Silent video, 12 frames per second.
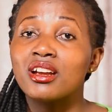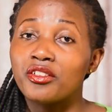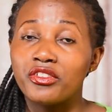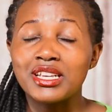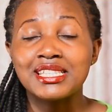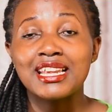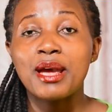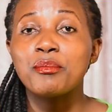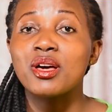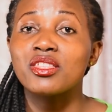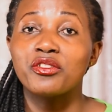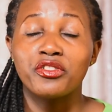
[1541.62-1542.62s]
a first time
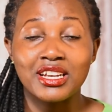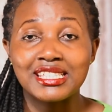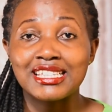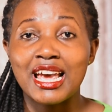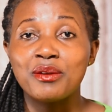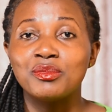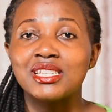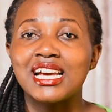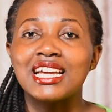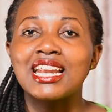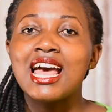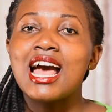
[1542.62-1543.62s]
mother, first time
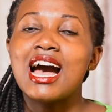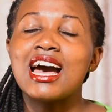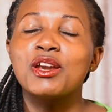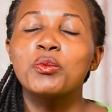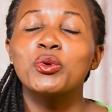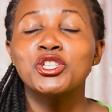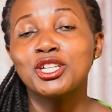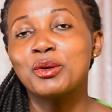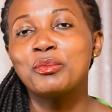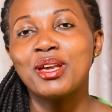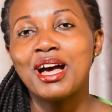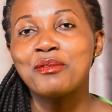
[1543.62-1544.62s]
dad, and we shall
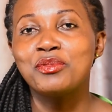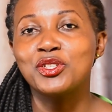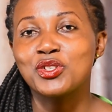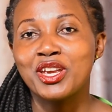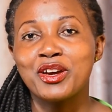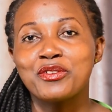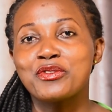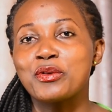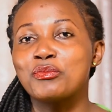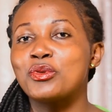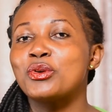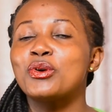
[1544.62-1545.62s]
be happy to hear
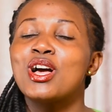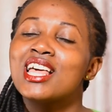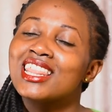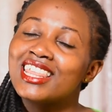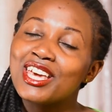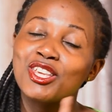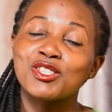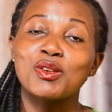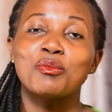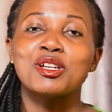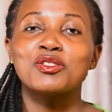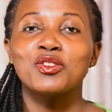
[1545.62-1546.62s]
from you. Thank you so
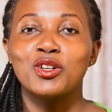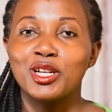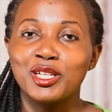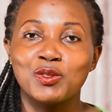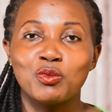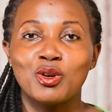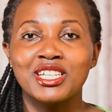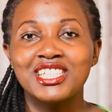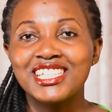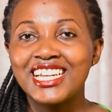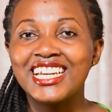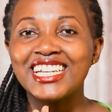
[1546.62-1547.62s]
much for always
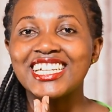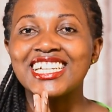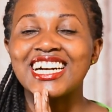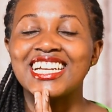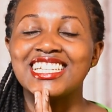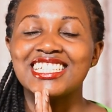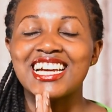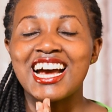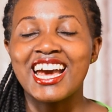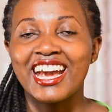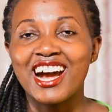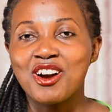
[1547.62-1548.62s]
watching, and
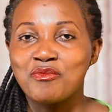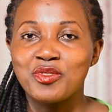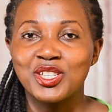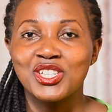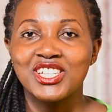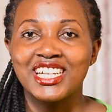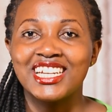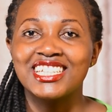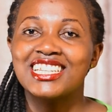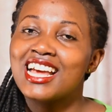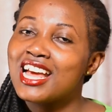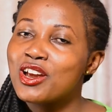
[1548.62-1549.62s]
I appreciate.
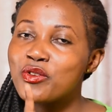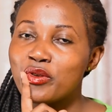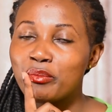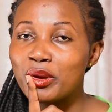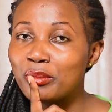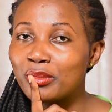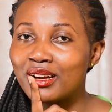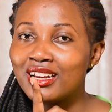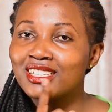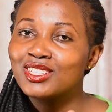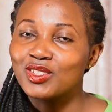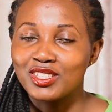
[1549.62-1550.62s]

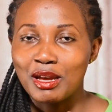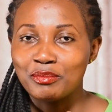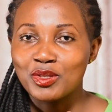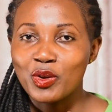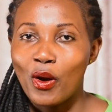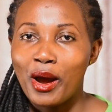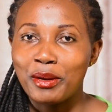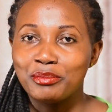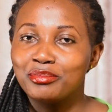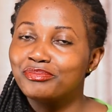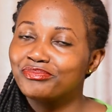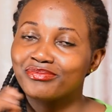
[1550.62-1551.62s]
Remember to subscribe.
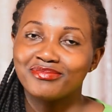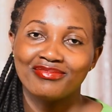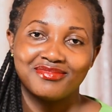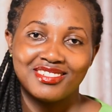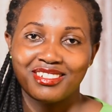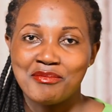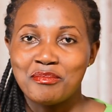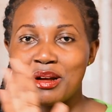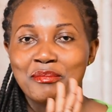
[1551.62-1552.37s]
Bye